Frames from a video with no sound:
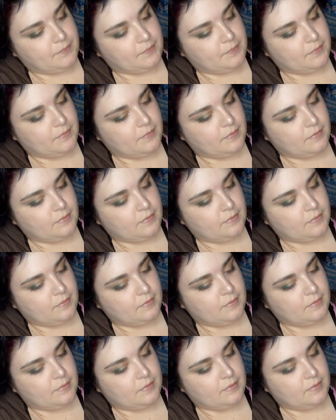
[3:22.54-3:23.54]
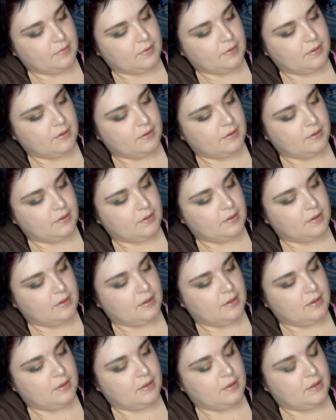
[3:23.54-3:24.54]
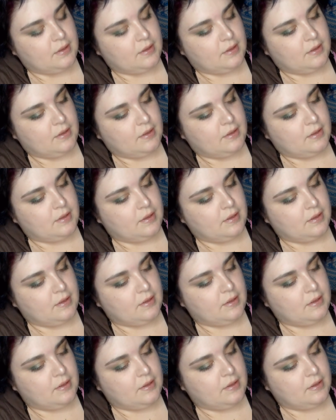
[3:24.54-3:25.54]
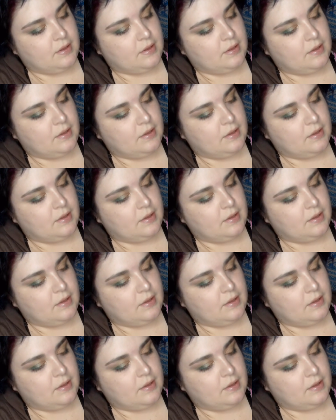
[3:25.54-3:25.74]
Nobody speaks.